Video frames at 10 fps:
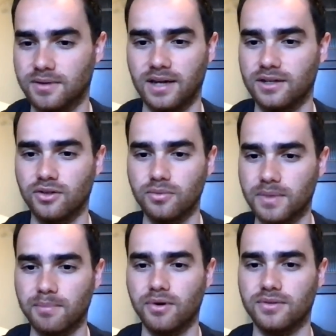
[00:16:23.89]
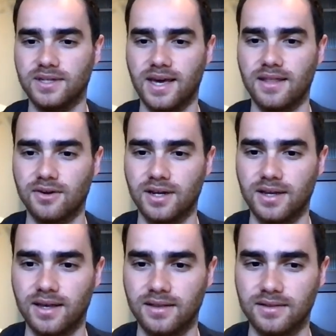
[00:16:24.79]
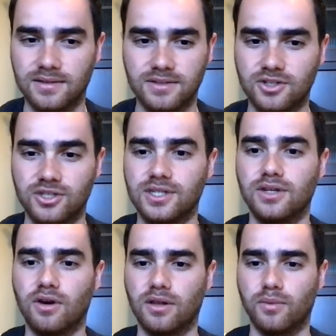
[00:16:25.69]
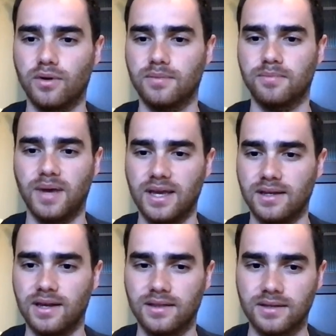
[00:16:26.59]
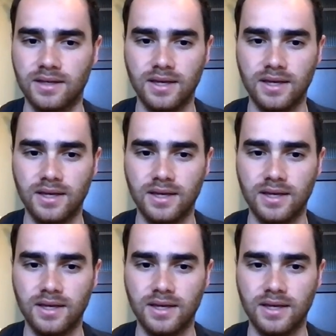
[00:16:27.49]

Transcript: I could loop them both together and just see it all in one pane and